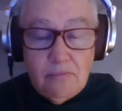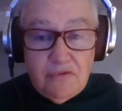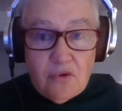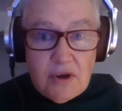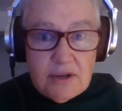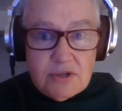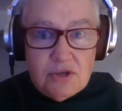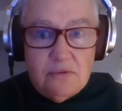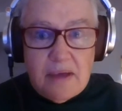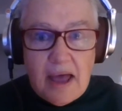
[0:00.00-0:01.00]
before it gets
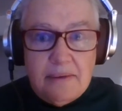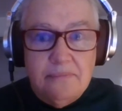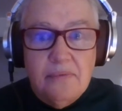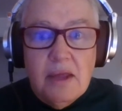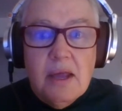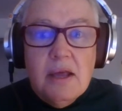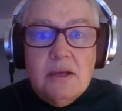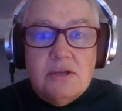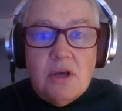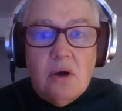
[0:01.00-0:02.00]
too bad.
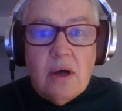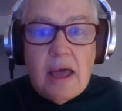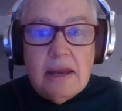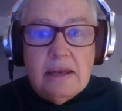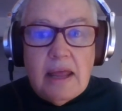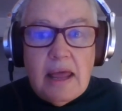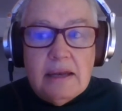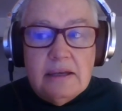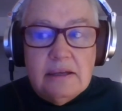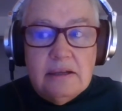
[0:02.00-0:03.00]
So
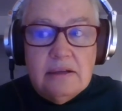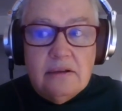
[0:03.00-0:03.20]
and